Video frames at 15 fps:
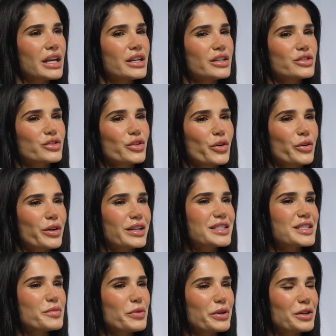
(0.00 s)
So a
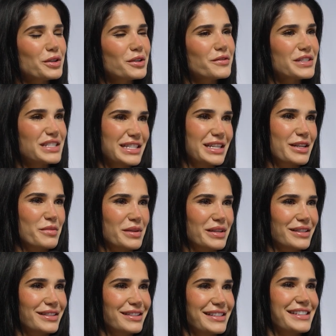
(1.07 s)
sprinkle of
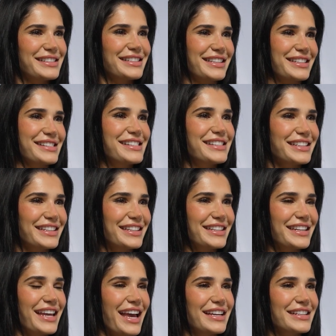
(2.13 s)
cinnamon is
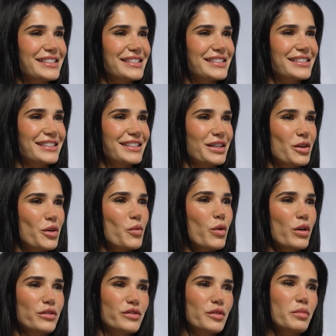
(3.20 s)
considered as
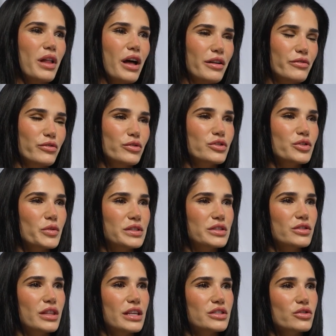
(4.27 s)
one of the plant foods. So
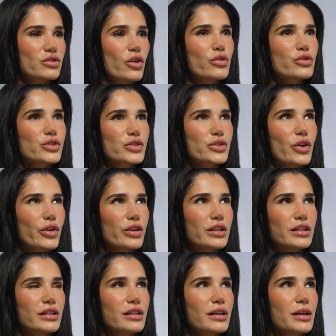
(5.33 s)
there's
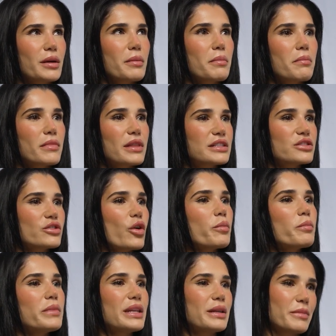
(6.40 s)
no
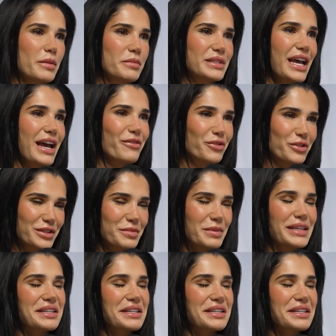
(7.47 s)
minimum to have for it to be